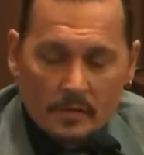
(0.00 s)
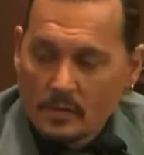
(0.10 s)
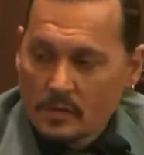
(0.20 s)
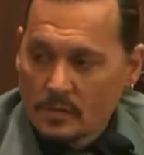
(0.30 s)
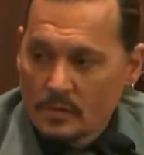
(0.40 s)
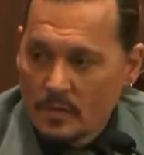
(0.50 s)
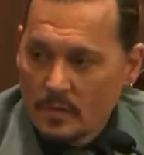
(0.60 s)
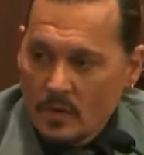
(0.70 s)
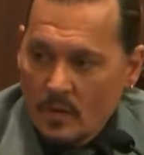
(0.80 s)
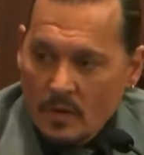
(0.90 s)

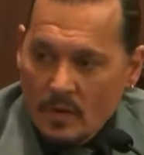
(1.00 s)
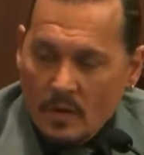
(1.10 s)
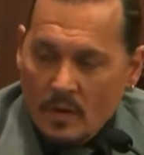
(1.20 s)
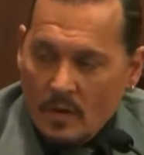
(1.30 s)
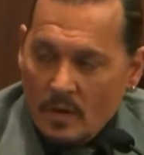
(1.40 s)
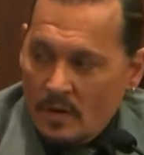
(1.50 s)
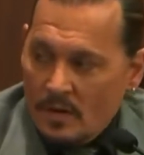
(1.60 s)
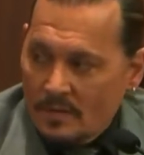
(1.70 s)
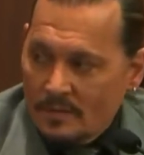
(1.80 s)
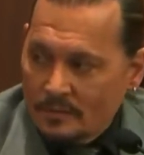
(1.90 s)

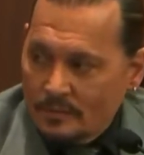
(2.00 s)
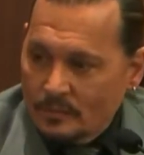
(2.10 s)
No one is speaking in this clip.